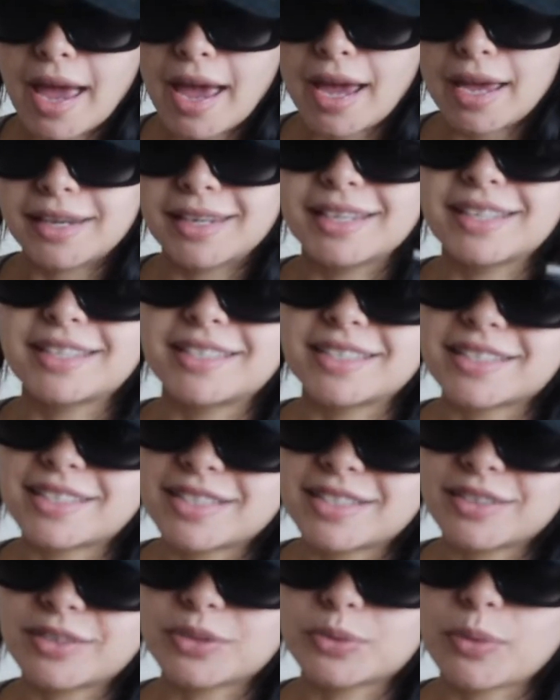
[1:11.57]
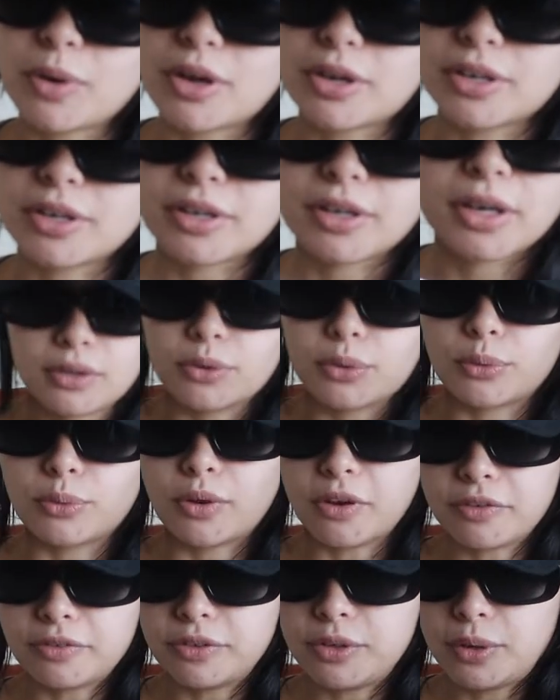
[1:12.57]
and distilled water. It's
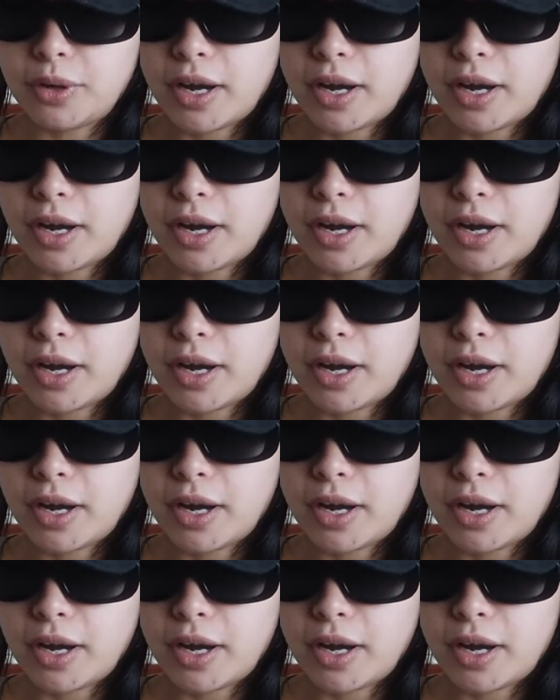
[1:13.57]
rough, you